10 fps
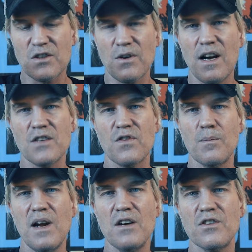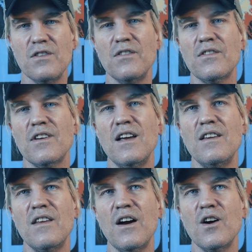transformations
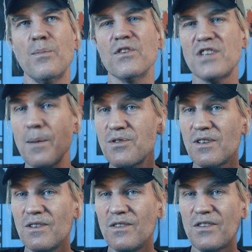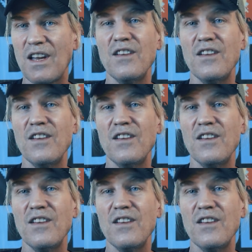in their perceptions,